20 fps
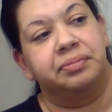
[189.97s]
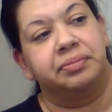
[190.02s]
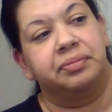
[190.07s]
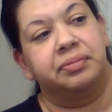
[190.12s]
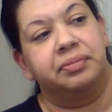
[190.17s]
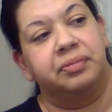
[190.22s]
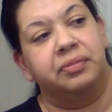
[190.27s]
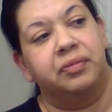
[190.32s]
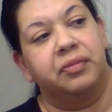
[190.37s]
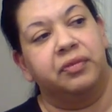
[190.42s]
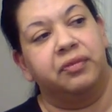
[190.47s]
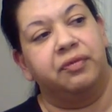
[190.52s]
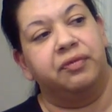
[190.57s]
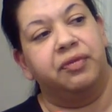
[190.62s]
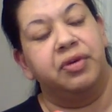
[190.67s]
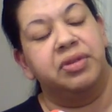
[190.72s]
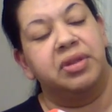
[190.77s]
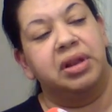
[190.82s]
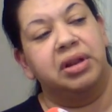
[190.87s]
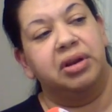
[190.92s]
the
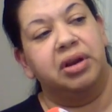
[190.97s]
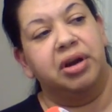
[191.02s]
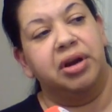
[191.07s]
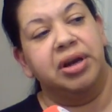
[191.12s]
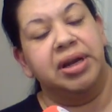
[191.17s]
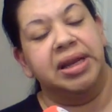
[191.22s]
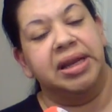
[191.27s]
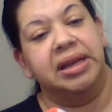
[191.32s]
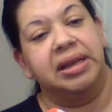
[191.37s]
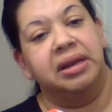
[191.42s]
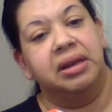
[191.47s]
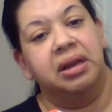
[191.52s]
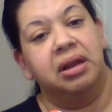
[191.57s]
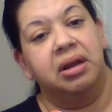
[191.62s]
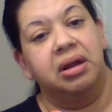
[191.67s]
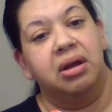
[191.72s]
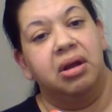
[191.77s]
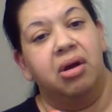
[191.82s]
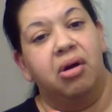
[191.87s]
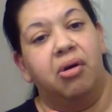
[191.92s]
learning,
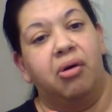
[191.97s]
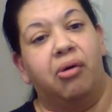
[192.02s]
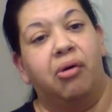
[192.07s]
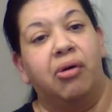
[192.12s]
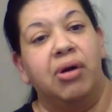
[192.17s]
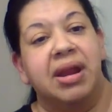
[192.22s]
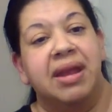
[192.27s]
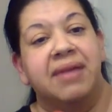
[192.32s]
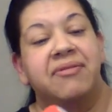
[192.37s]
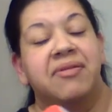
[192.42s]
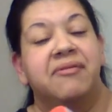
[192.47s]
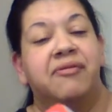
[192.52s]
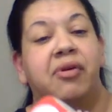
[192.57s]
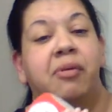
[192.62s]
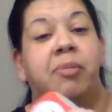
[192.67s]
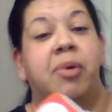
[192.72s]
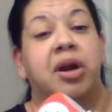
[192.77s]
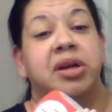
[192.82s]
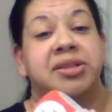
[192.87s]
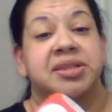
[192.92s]
or even for
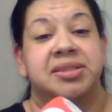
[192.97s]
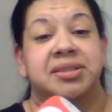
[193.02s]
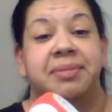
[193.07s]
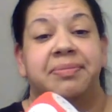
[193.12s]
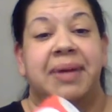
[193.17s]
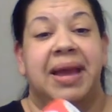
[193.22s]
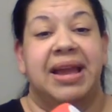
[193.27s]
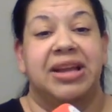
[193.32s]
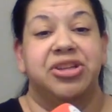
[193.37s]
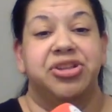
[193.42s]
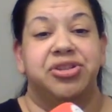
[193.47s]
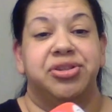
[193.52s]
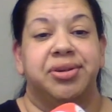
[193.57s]
participation.